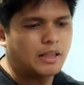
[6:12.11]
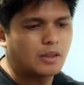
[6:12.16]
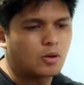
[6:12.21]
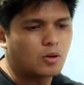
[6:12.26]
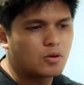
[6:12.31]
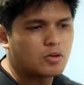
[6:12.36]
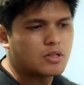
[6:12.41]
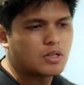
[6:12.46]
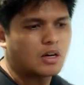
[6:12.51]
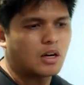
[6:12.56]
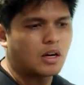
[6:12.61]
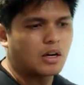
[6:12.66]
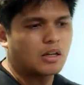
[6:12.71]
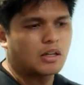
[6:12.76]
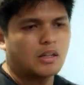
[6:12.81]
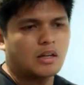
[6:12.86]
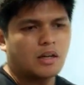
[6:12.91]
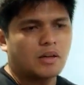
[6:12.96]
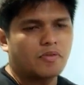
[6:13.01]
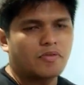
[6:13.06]
those are
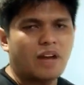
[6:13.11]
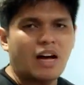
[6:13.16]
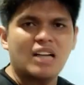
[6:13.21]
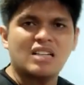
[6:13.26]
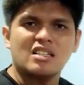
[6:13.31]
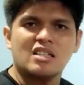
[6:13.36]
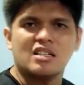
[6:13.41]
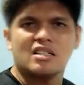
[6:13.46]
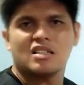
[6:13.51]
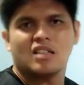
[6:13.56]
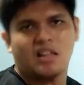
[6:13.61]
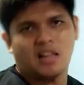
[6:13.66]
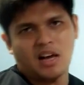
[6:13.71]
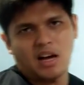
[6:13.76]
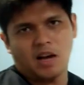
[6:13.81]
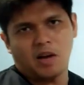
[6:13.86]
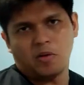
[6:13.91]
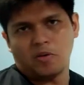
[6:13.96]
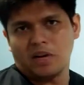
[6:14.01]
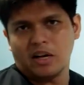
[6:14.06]
the facets that
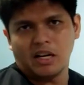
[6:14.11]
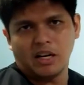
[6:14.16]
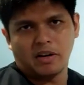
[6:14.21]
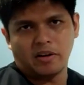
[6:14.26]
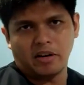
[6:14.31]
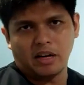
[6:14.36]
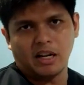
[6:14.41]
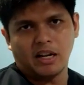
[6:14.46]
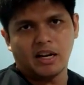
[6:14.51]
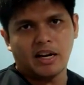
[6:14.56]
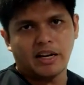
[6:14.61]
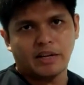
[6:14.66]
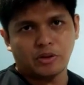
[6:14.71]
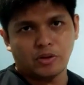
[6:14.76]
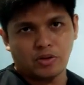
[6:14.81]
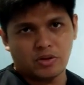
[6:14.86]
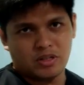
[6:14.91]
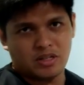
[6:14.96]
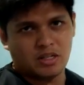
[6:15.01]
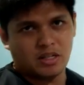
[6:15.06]
I really like to
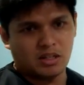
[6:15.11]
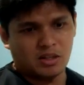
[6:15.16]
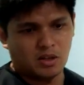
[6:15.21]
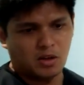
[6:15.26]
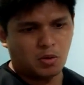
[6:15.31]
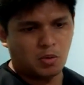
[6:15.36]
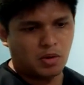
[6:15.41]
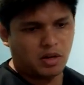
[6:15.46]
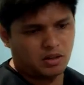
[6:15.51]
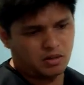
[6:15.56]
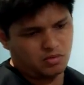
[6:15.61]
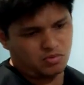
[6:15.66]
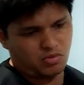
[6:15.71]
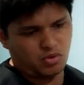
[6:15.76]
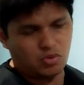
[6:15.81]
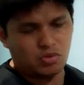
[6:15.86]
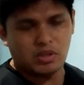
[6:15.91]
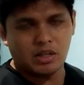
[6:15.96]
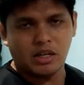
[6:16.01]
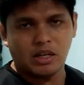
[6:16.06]
consider when
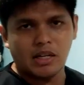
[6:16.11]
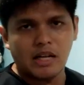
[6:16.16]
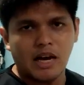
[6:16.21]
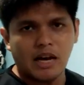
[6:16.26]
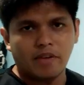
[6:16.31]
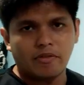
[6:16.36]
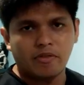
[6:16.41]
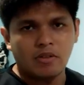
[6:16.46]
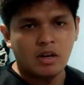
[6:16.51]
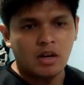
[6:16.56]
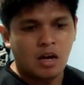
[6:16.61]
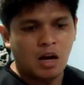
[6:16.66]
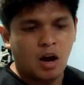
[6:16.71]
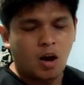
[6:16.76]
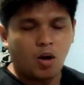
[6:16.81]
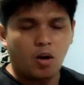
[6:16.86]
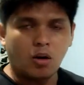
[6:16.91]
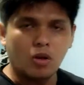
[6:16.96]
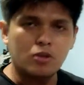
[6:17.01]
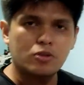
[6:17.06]
choosing a knife.
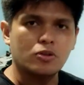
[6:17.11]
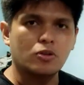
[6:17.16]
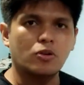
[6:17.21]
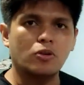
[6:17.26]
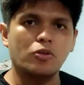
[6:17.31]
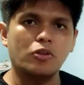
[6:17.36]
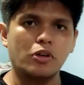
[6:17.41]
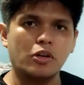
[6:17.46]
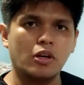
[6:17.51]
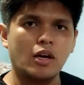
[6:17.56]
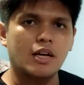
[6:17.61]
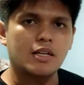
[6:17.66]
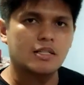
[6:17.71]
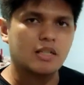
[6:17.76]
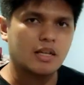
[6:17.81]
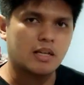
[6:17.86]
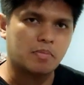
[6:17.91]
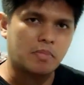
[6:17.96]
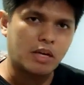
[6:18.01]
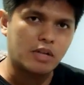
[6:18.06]
Also, as
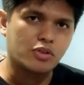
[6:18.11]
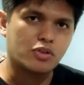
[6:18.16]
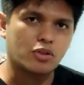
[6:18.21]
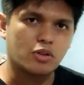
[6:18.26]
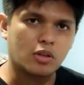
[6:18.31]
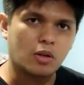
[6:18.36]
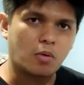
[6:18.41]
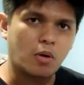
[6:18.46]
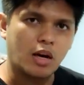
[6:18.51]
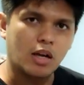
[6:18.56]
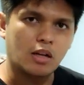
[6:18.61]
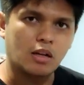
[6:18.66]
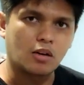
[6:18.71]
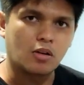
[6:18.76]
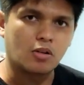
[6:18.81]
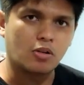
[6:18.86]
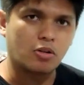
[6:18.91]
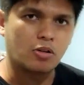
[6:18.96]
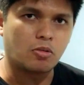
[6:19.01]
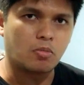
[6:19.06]
I mentioned a while
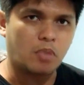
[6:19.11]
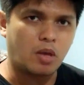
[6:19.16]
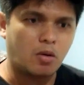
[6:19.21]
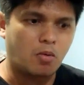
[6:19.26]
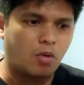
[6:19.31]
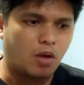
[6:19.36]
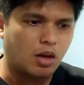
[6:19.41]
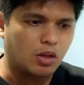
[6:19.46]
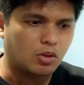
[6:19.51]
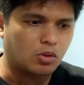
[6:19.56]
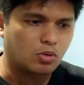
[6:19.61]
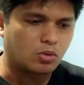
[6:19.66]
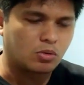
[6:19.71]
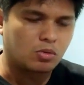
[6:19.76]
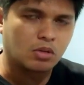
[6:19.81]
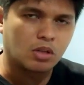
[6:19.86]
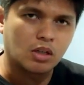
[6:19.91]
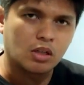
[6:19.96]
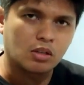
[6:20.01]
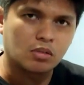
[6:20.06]
ago, you may want
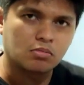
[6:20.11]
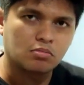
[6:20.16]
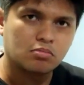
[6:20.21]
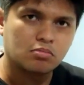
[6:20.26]
to